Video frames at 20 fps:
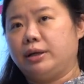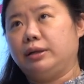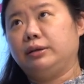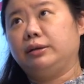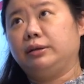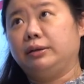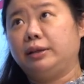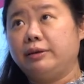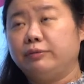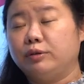
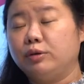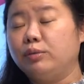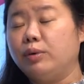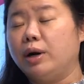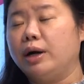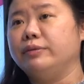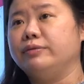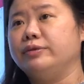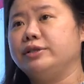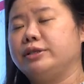level
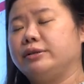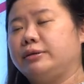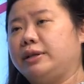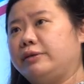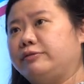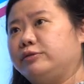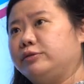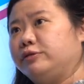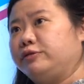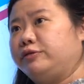1 to
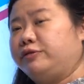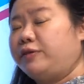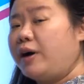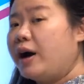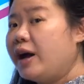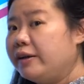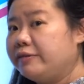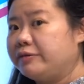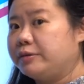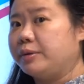level
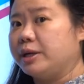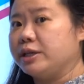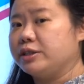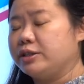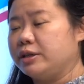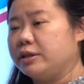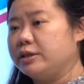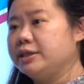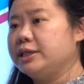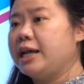5
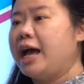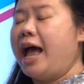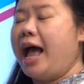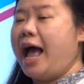questions,